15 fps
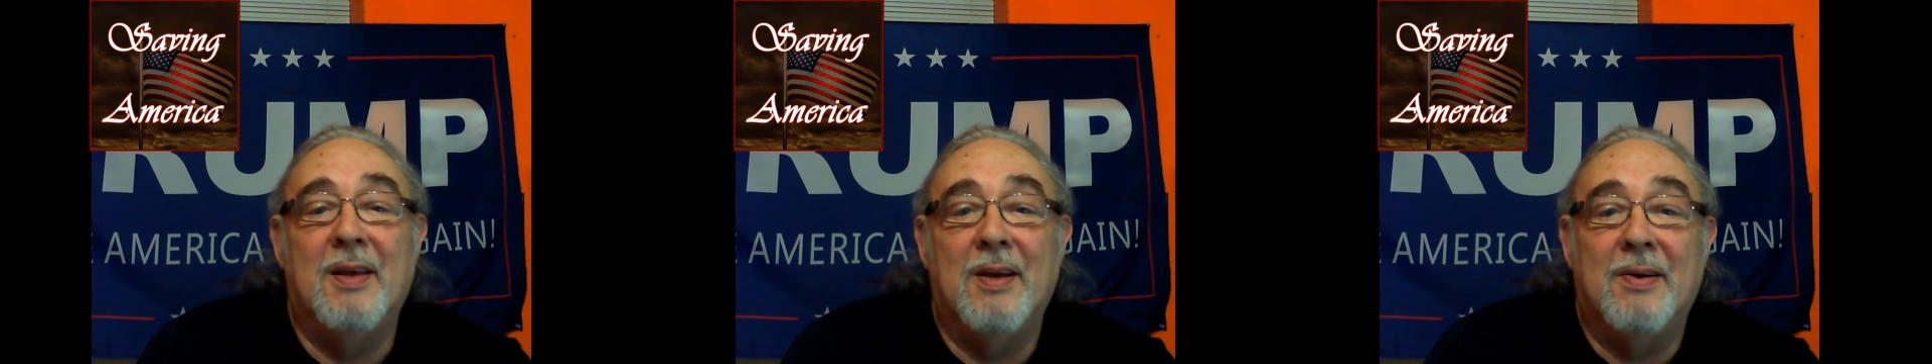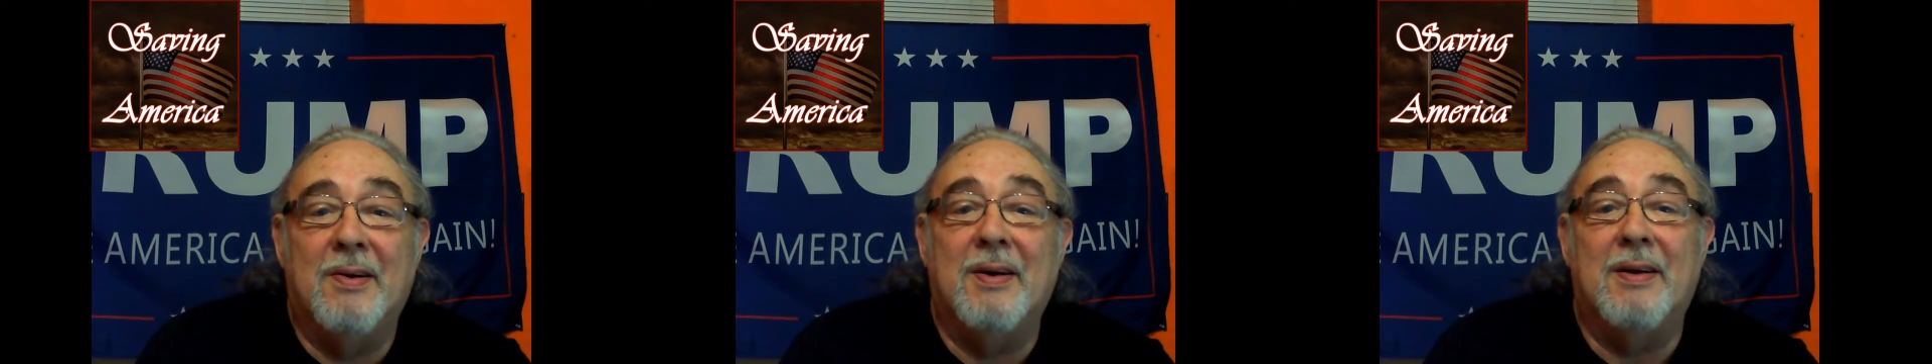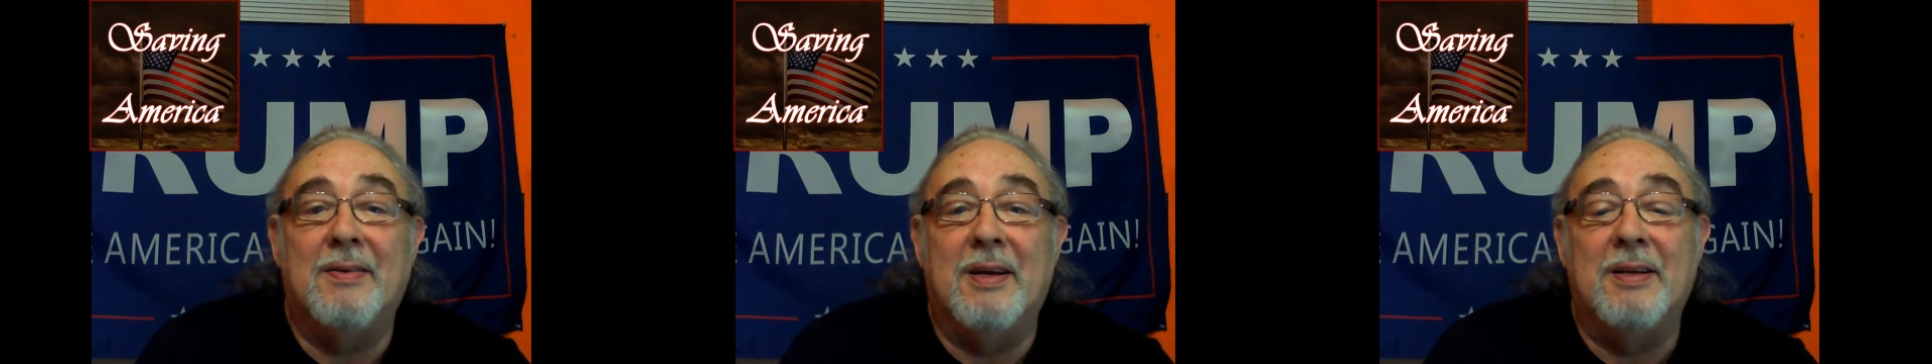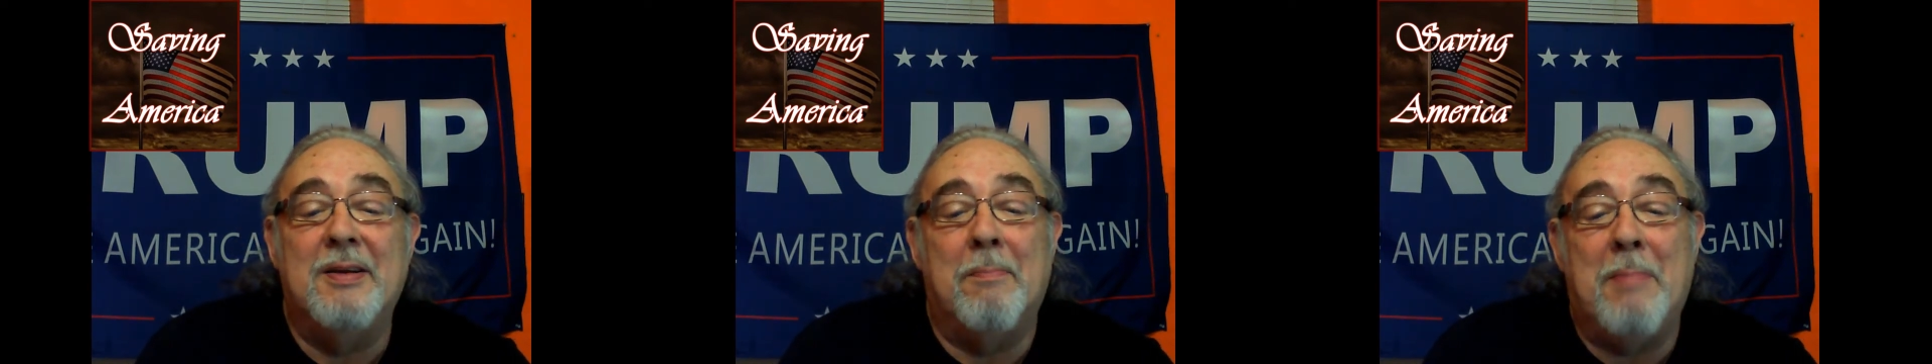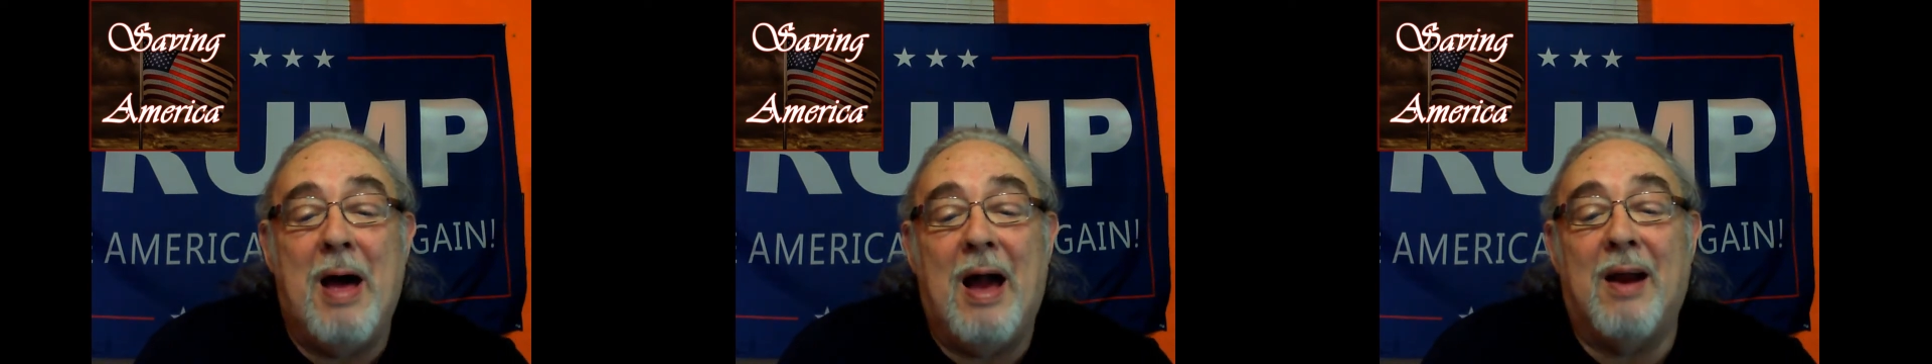Well, in the
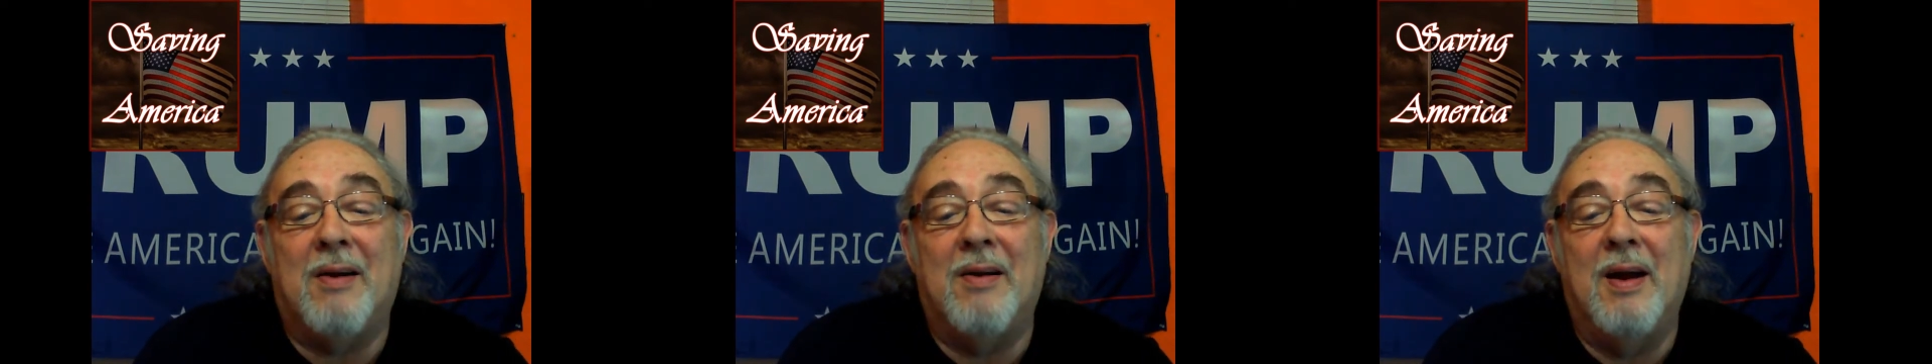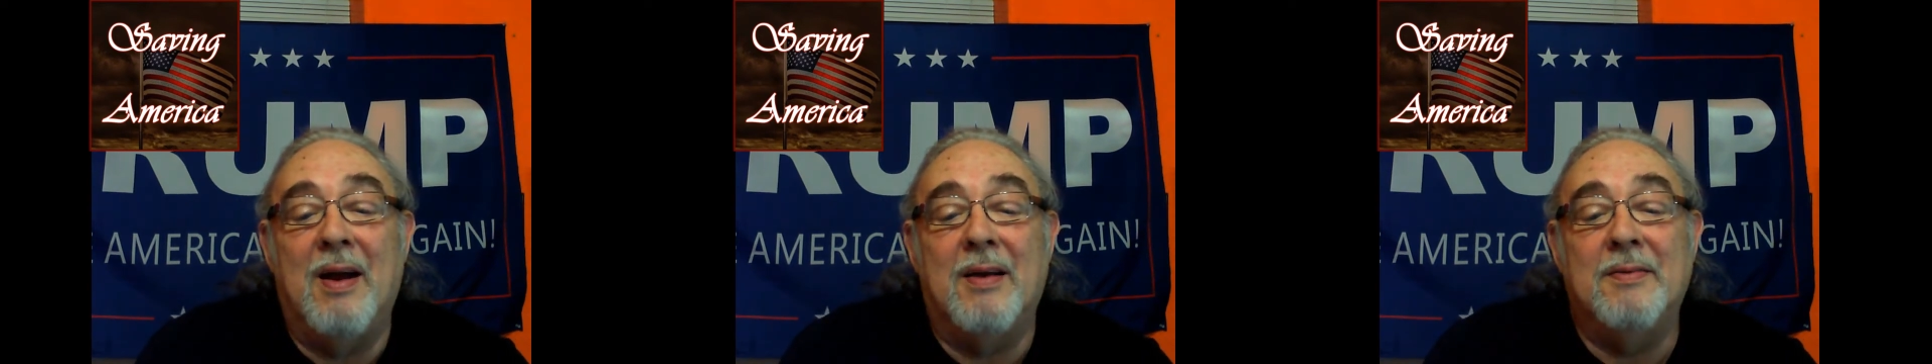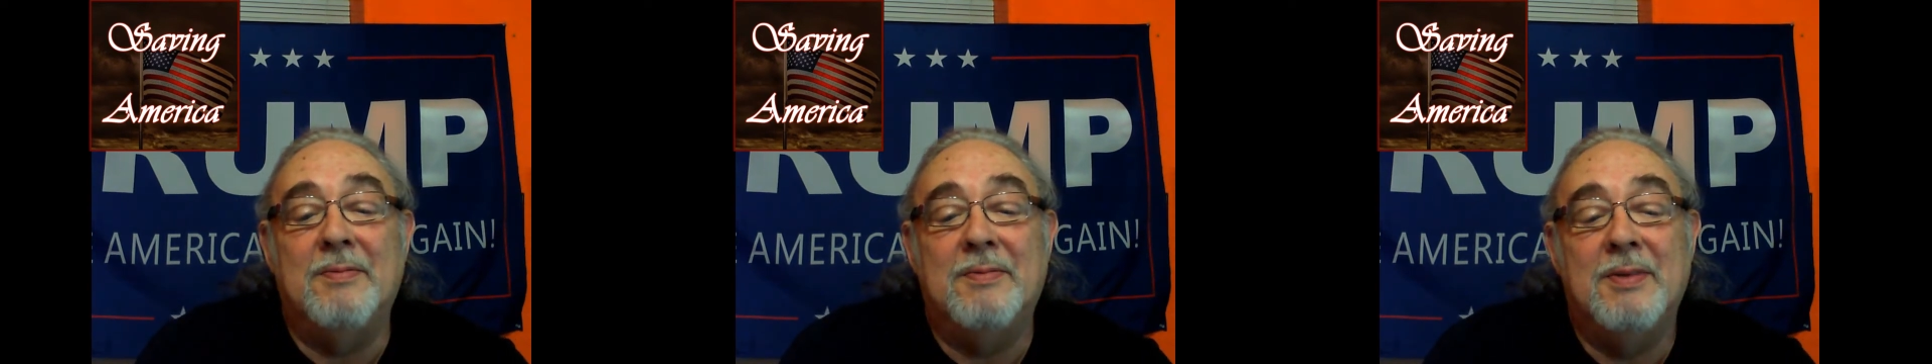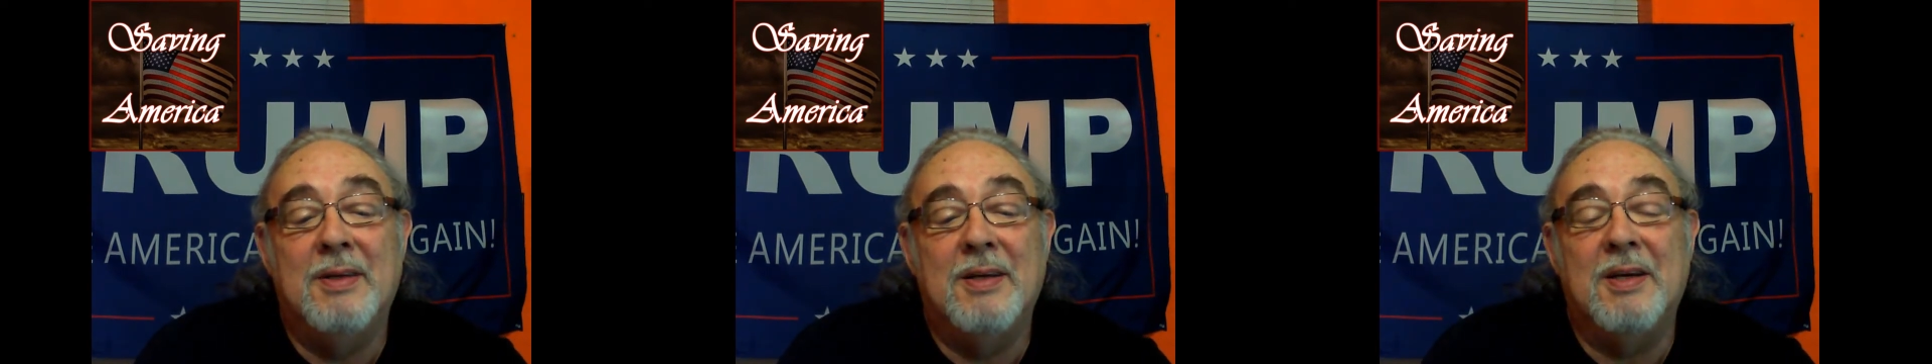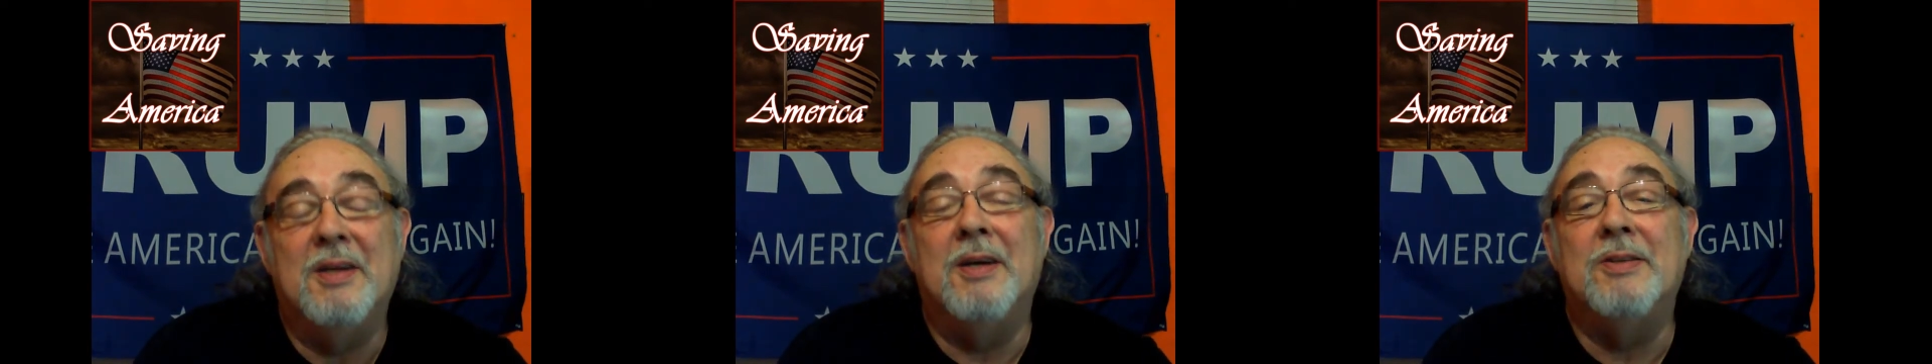background
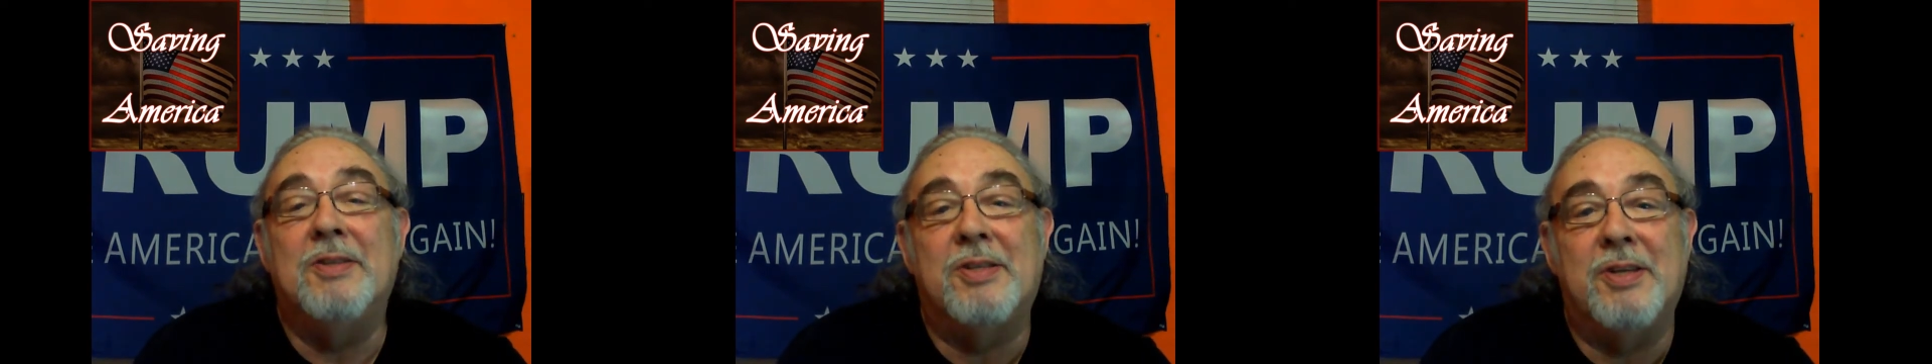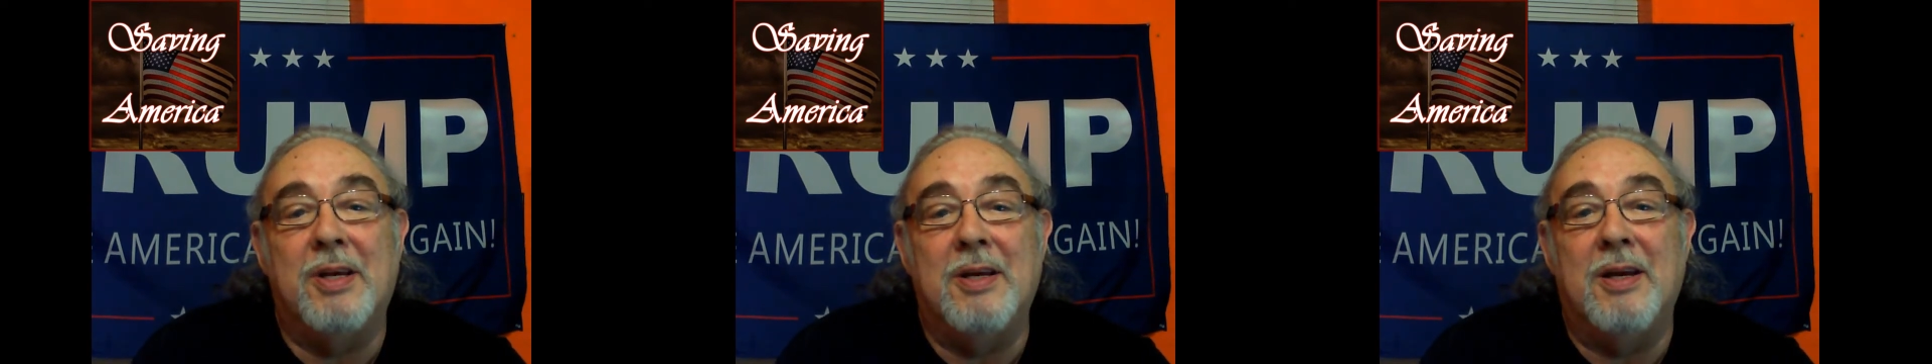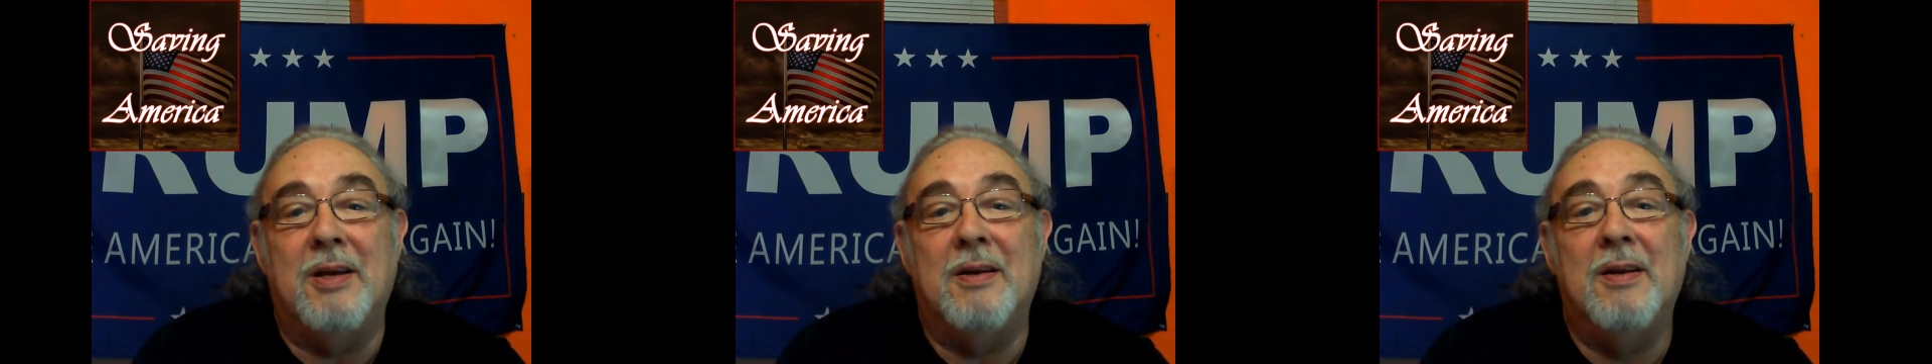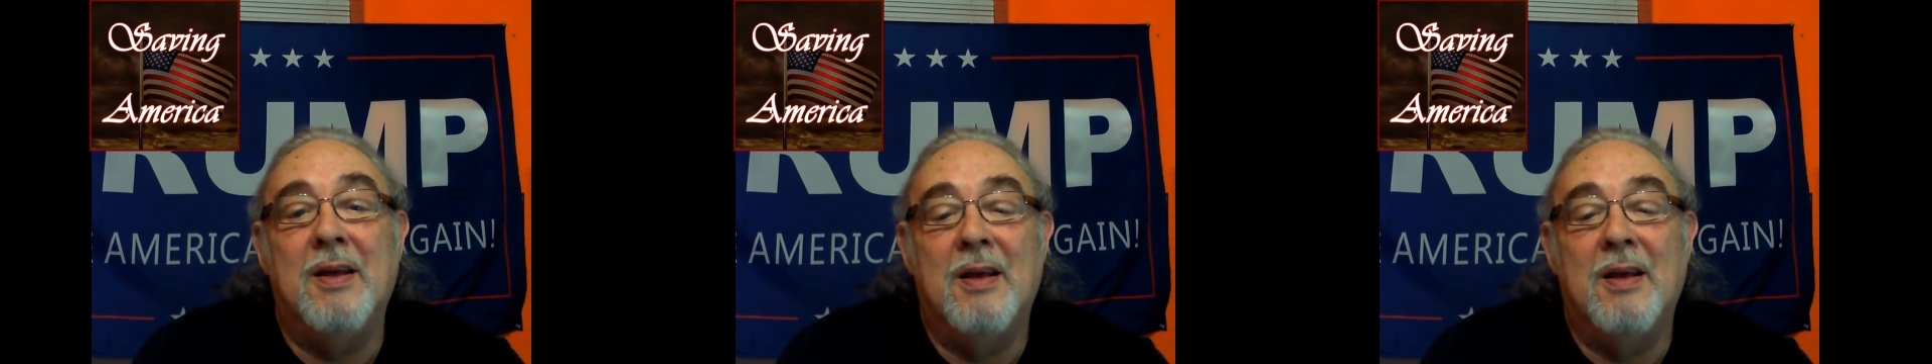and unseen